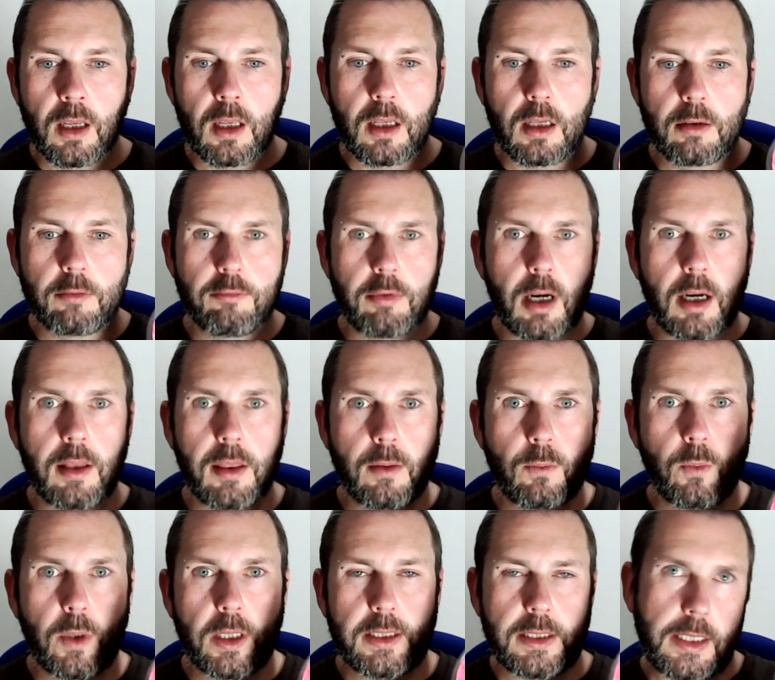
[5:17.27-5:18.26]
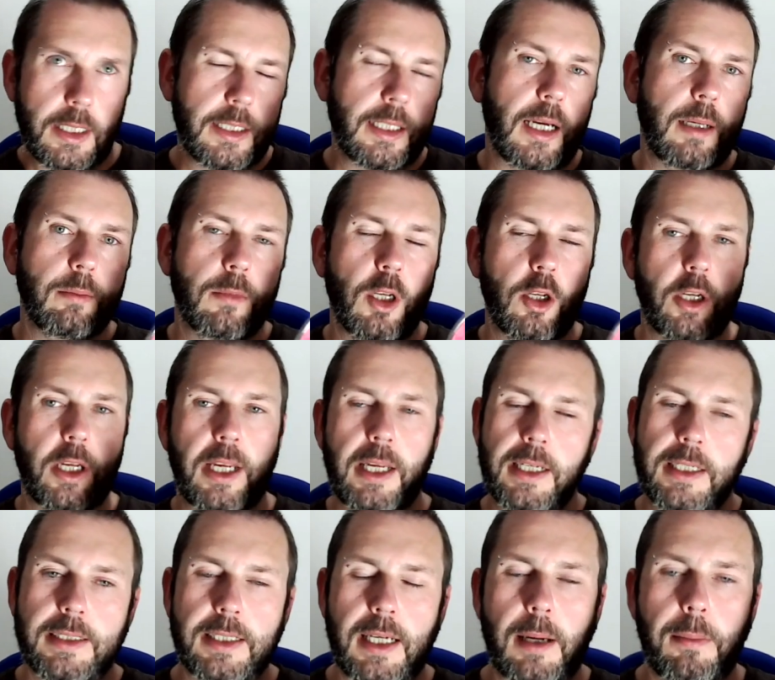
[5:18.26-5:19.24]
rather than waste your time looking
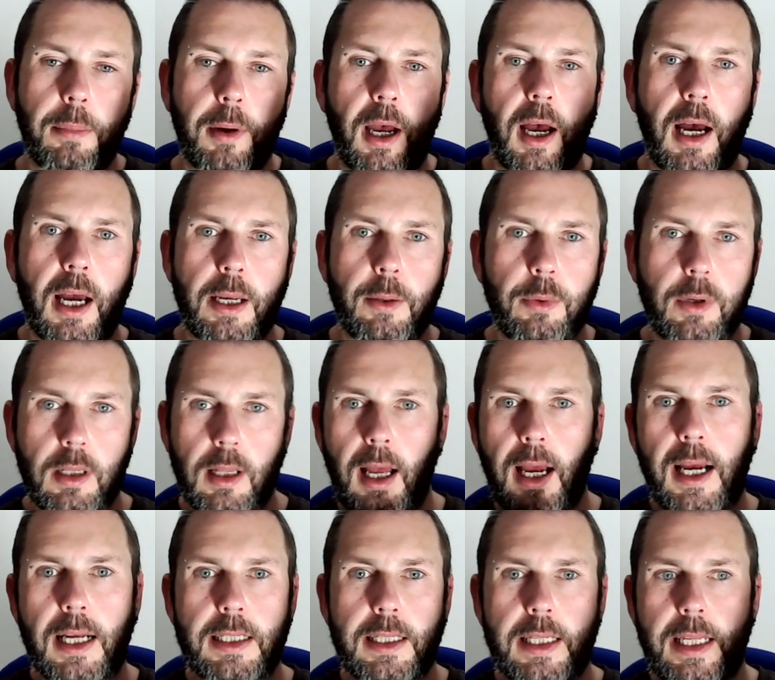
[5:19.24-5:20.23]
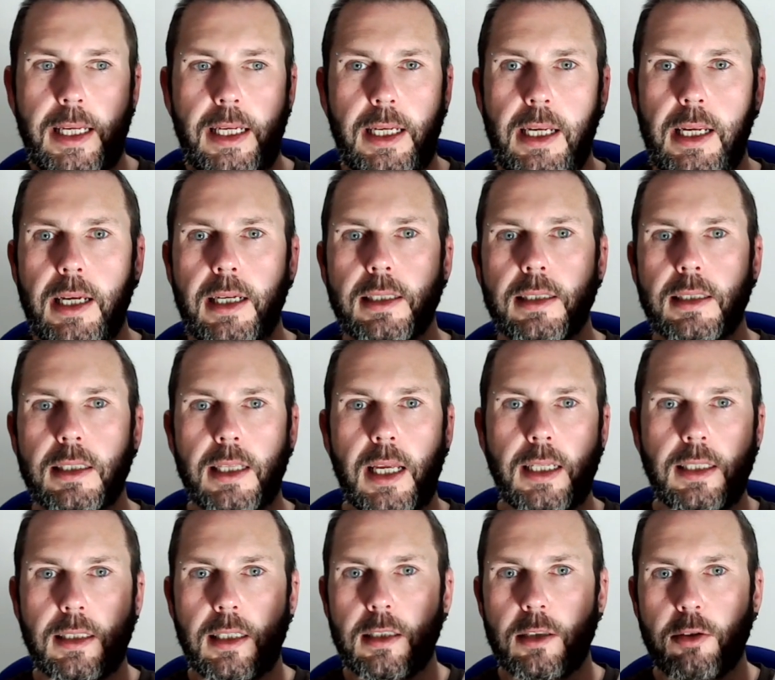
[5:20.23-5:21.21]
it up, I will add the scent
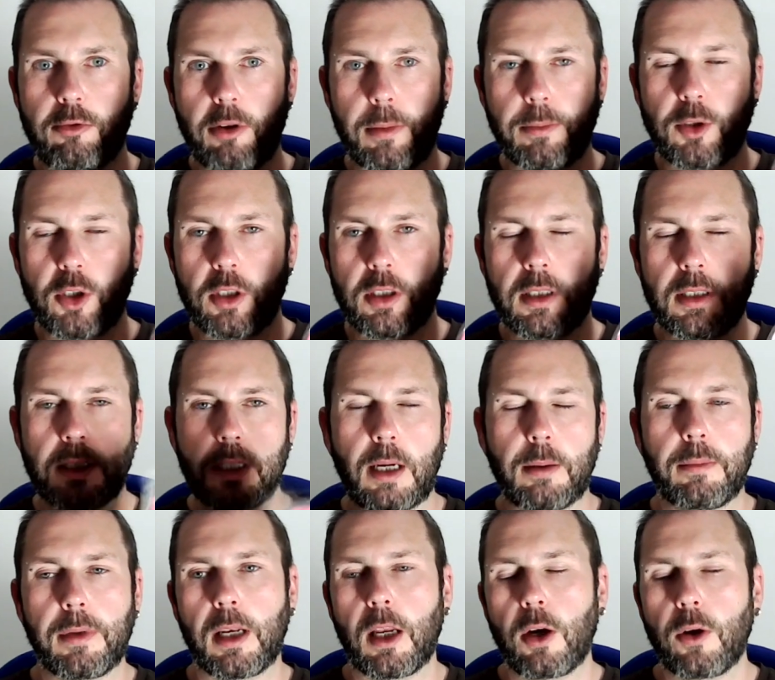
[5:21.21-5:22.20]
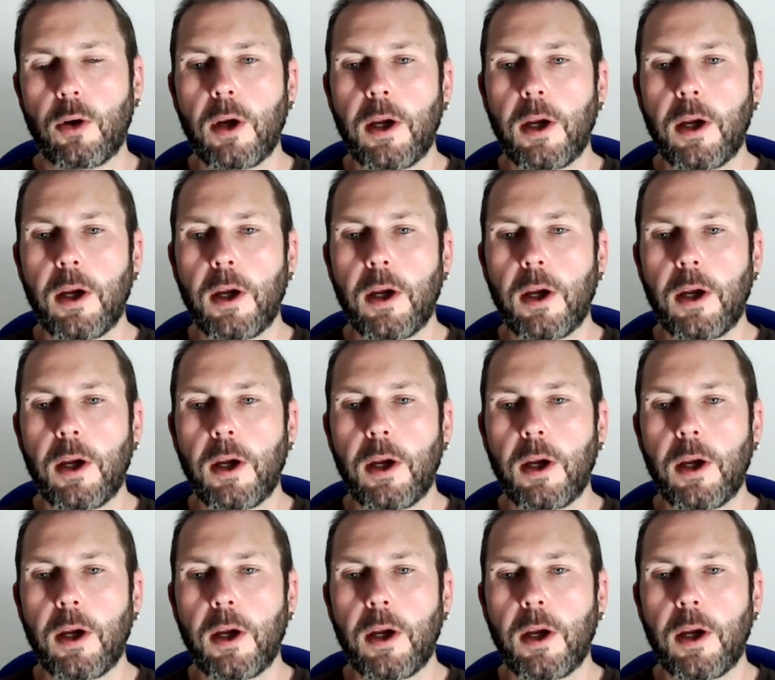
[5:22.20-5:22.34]
description down below.